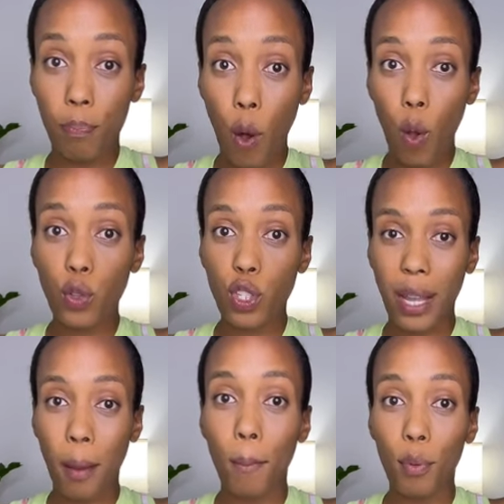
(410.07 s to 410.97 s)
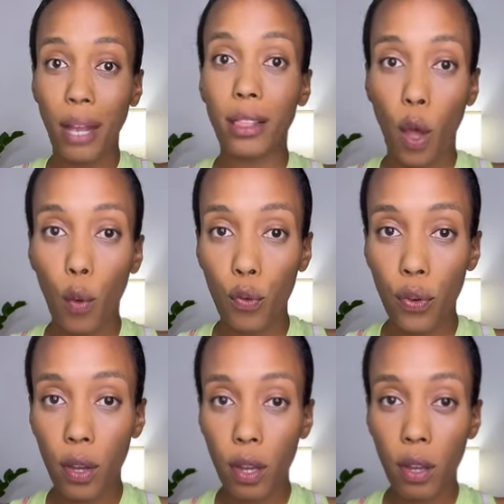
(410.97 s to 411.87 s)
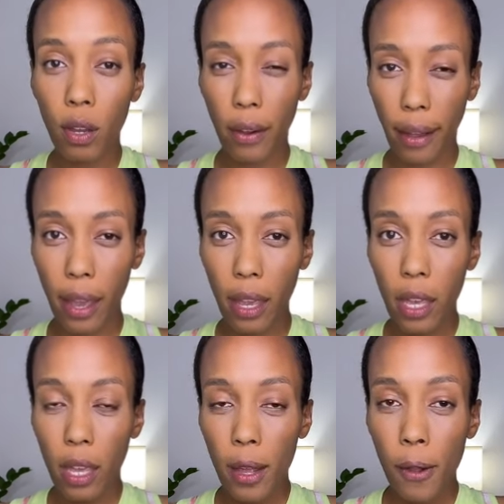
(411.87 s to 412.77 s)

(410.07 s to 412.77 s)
bulge like a bread loaf? Okay?